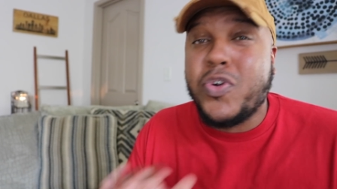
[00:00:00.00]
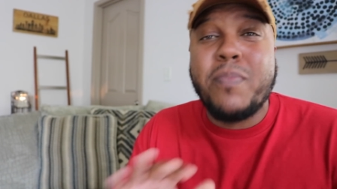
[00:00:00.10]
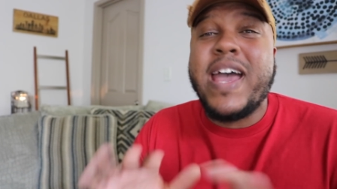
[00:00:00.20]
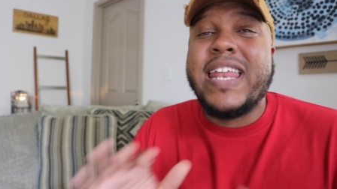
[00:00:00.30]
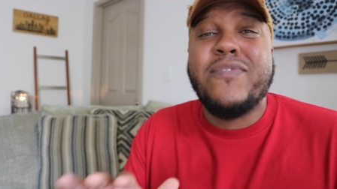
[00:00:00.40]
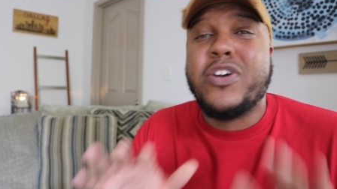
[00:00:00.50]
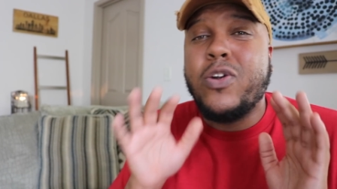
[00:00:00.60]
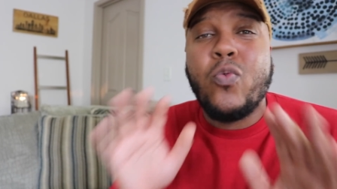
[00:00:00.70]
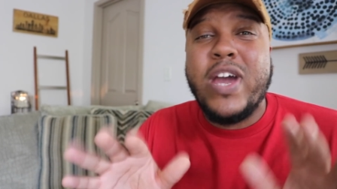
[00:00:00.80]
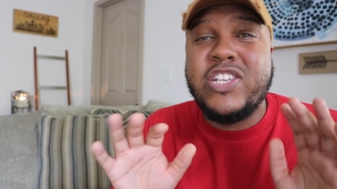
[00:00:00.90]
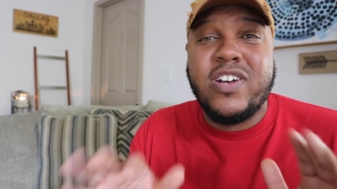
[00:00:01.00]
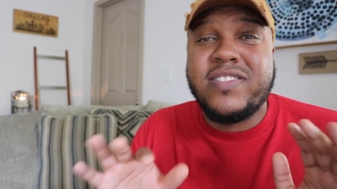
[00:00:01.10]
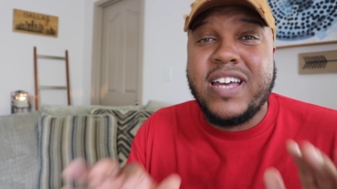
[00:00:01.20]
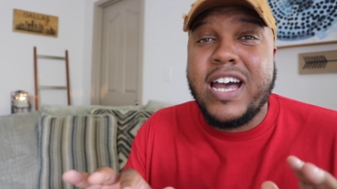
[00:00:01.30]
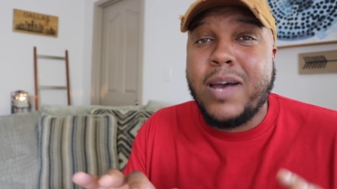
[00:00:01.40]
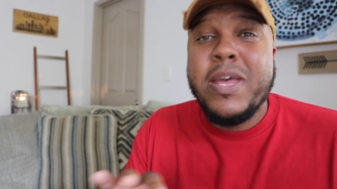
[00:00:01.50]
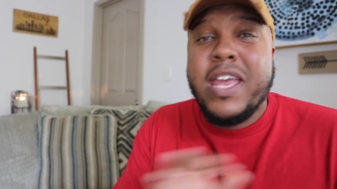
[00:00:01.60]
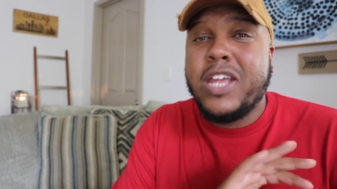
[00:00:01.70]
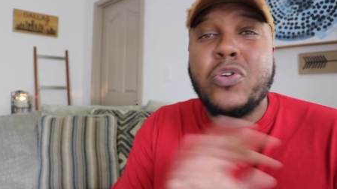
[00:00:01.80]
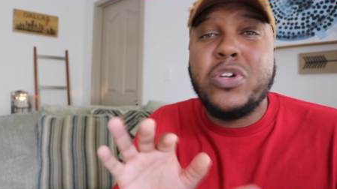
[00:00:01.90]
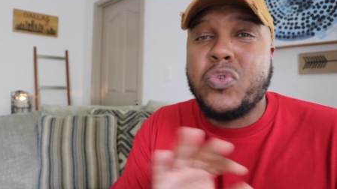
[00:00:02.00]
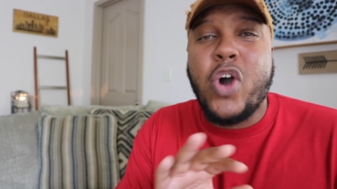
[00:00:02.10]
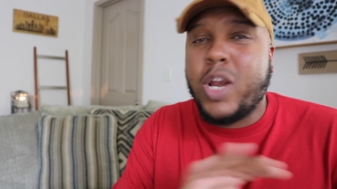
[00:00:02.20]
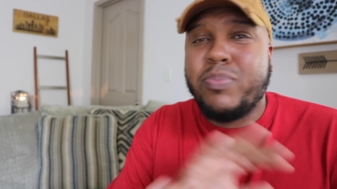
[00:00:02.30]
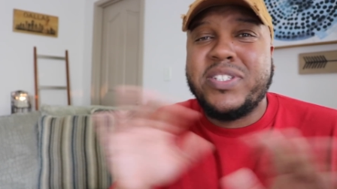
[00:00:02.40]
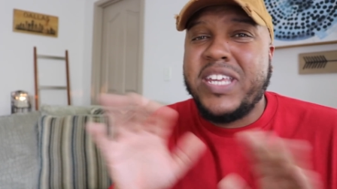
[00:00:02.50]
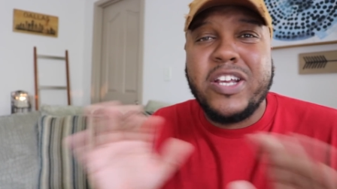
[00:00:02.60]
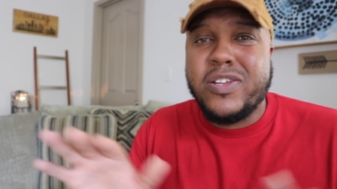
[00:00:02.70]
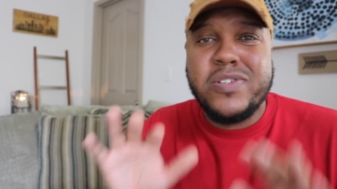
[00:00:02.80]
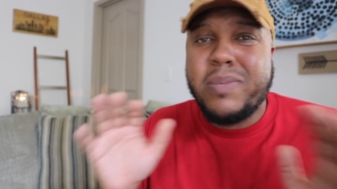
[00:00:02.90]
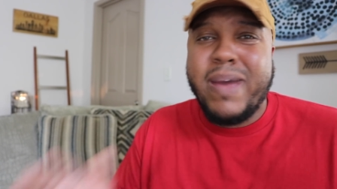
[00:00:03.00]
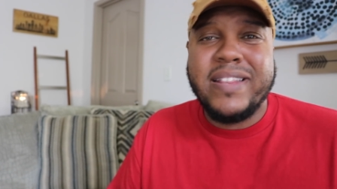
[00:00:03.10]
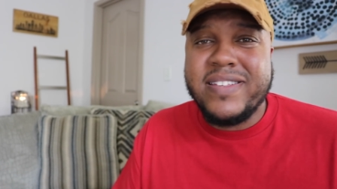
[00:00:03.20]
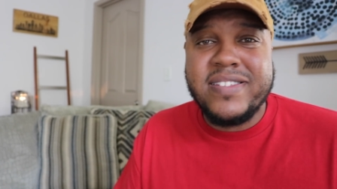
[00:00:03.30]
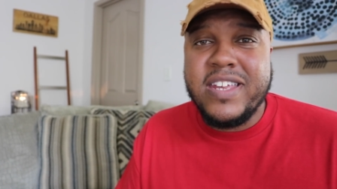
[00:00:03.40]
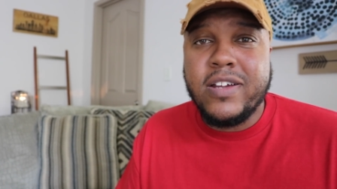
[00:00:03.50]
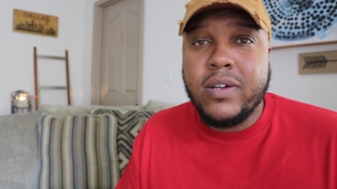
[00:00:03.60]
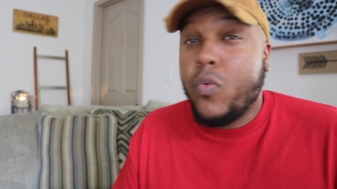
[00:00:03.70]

so I'm not even gonna waste y'all time and going through all the particulars about this sneaker.